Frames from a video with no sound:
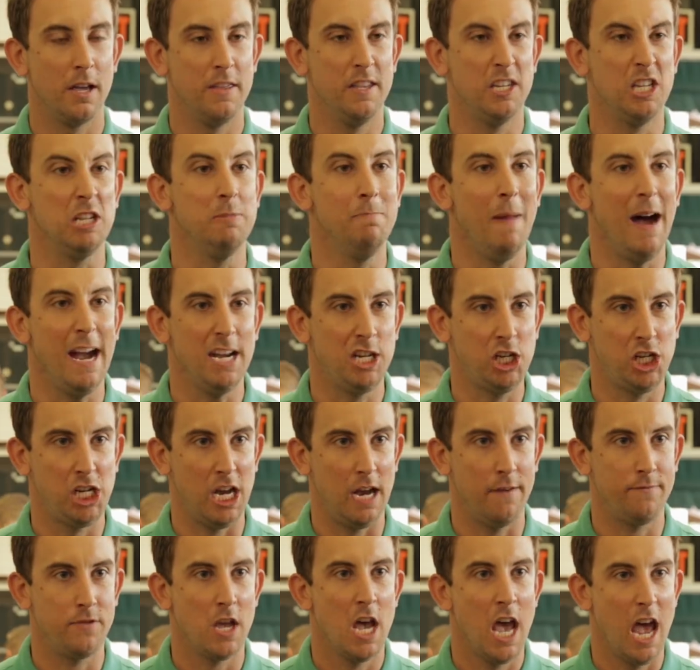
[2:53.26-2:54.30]
This is my
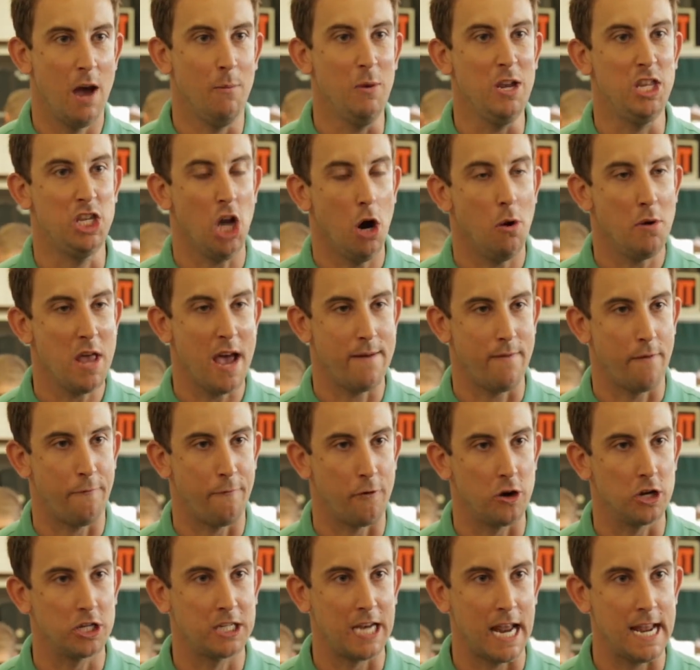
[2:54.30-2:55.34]
shift, and we don't have a
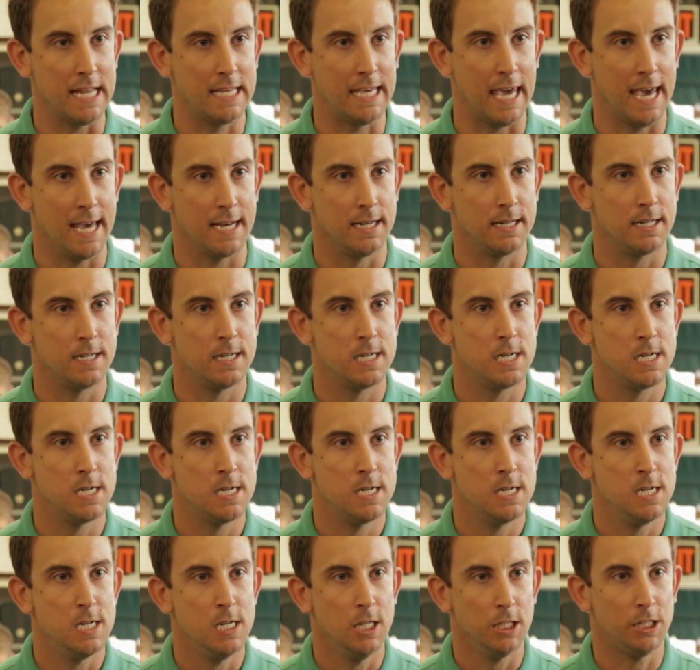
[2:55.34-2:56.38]
first aid kit.
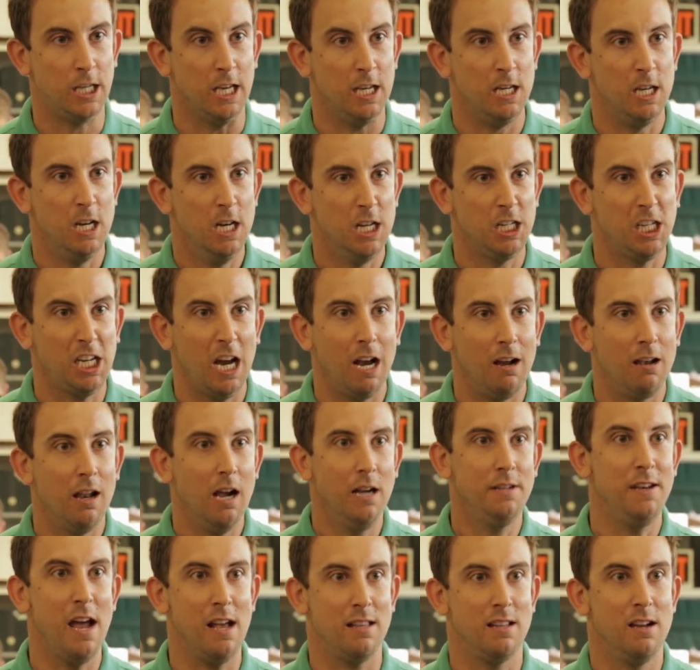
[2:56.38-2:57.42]
Ye shall
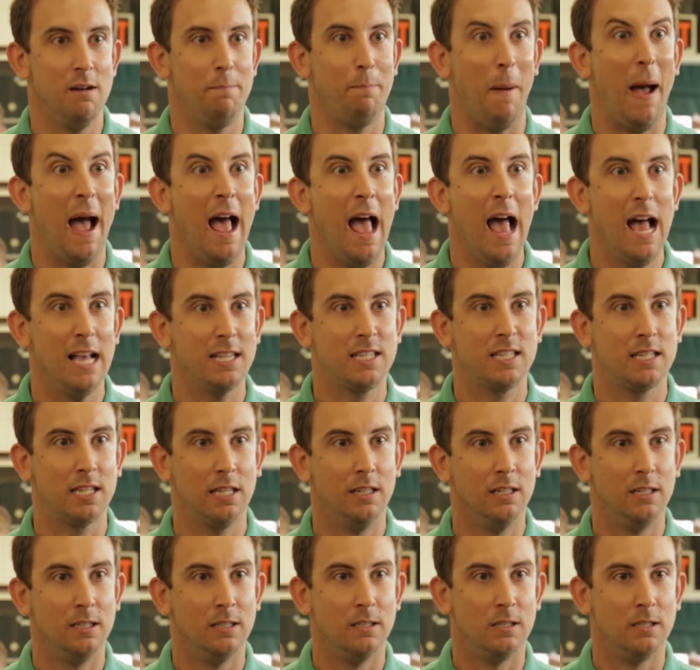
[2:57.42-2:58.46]
not pass.